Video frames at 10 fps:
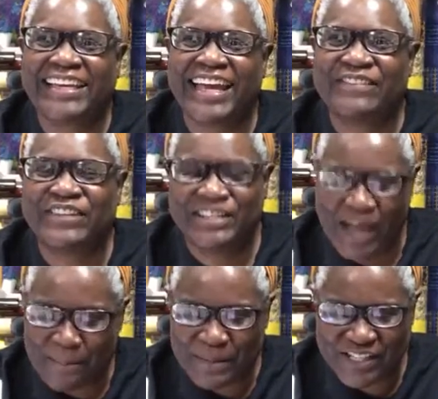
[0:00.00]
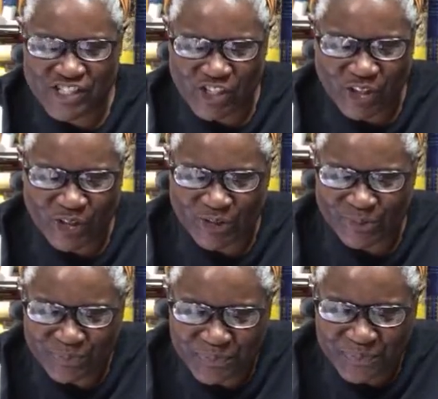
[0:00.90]
Kevin. I miss you.
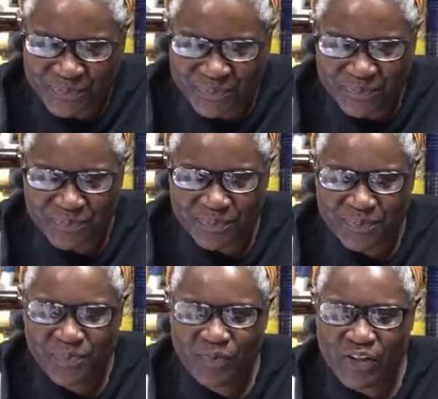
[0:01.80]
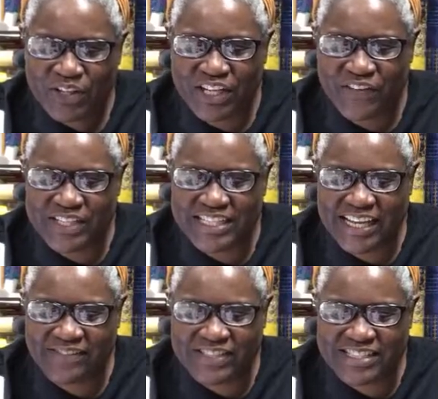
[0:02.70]
Carrie
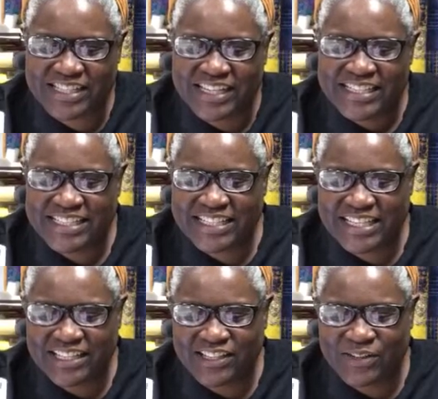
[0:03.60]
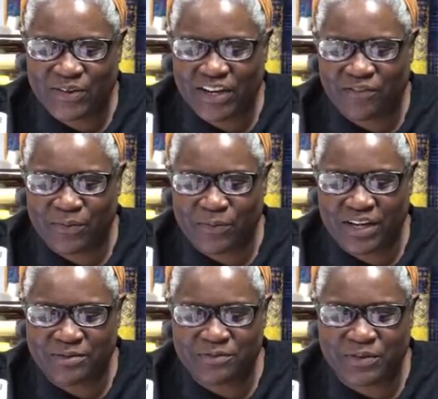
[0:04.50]
Davis says, hello,
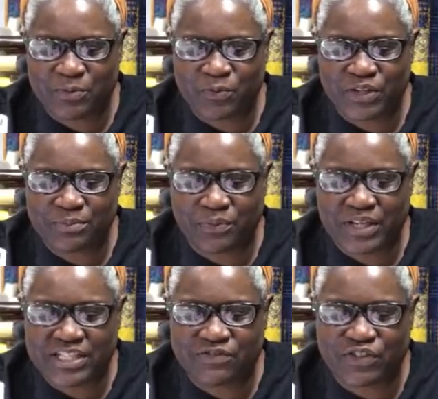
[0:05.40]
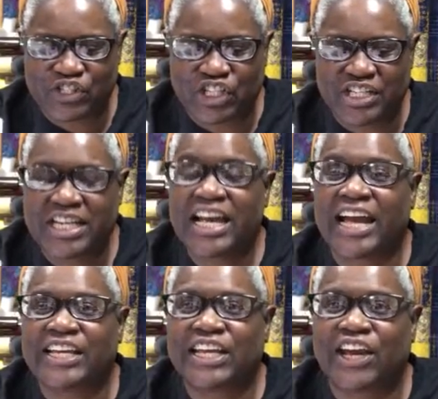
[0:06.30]
everyone from Woodbridge, Virginia.
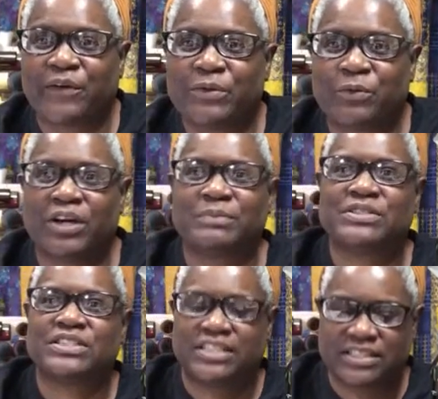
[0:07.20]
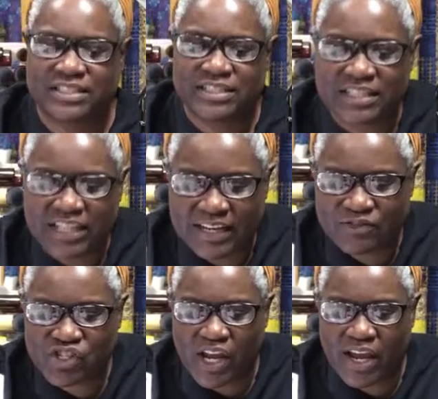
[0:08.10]
Hi, Carrie. Welcome to the live
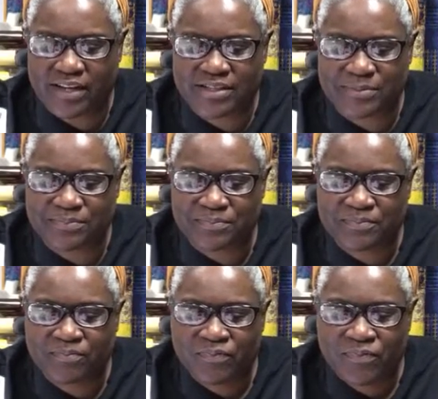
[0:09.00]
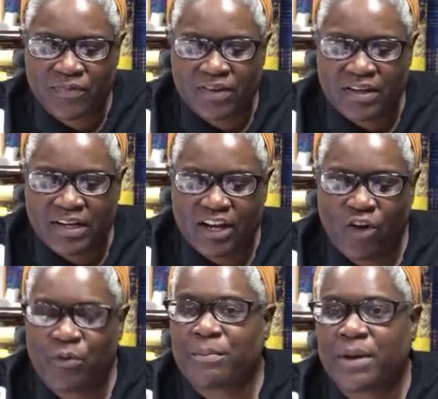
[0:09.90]
chat. I
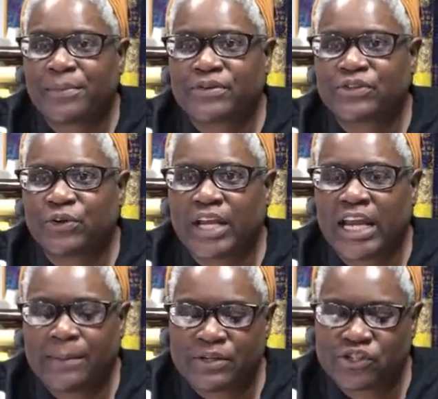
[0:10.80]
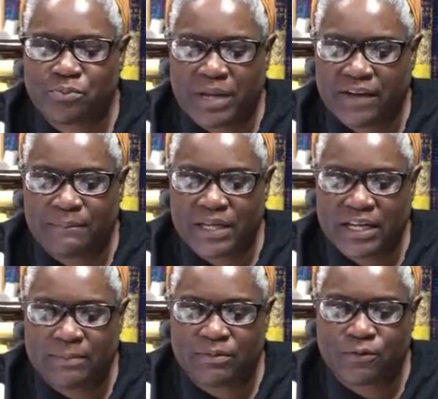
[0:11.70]
don't remember your name, but you may have been
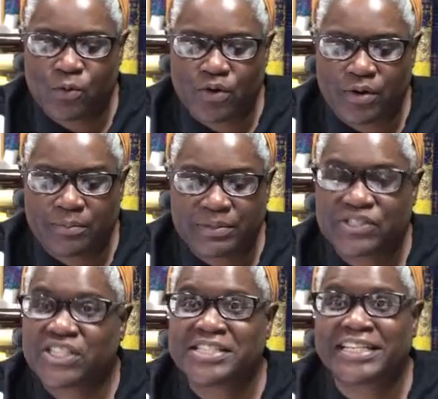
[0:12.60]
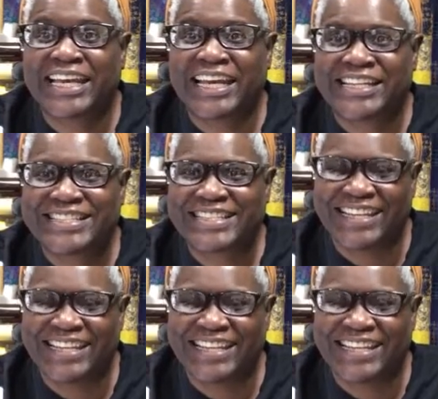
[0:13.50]
in before, but just in case.